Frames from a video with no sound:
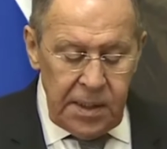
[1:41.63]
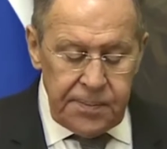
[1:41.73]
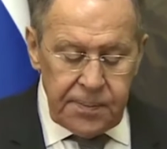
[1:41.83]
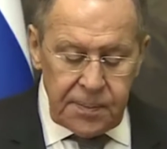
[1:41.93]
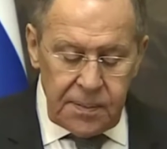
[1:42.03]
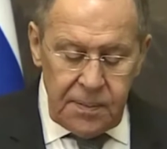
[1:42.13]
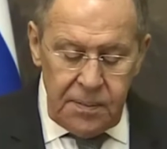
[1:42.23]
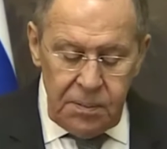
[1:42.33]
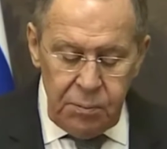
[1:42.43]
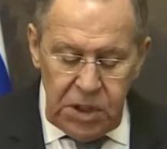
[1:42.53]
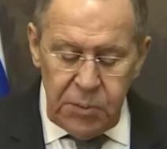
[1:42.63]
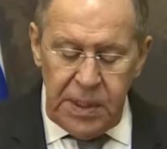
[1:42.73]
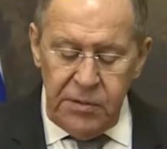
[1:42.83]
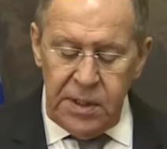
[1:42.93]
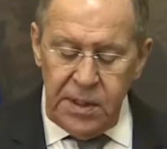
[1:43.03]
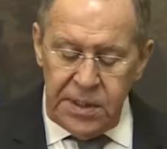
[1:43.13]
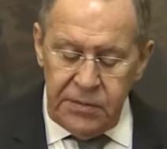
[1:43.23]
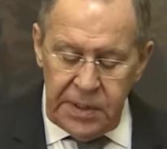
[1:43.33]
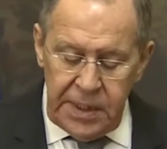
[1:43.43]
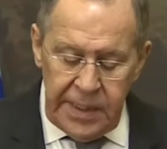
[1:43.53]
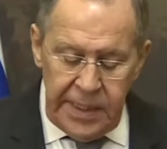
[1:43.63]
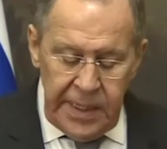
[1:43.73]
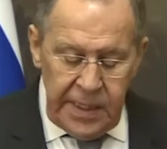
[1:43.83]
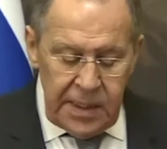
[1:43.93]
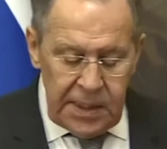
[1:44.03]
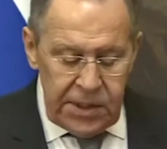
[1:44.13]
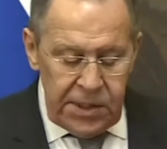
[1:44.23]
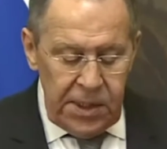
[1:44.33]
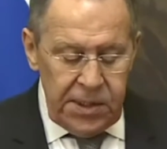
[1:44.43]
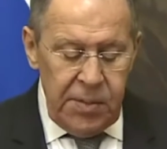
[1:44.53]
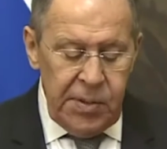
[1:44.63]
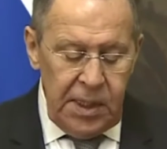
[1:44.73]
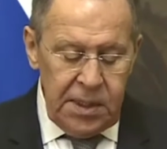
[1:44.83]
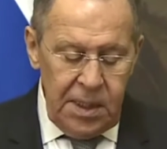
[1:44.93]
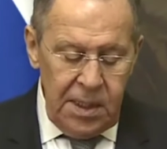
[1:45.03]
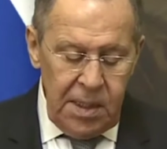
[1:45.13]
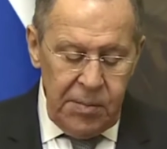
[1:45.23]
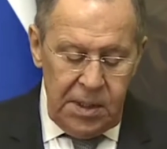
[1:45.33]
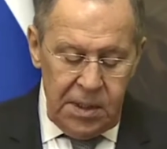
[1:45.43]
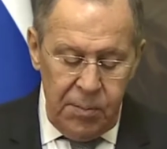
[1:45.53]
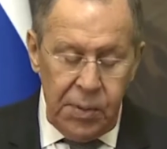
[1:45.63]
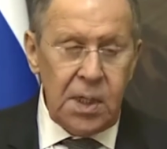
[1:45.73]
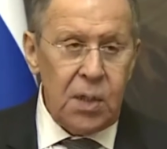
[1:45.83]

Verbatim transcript: An important role is also played by the Intergovernmental Russian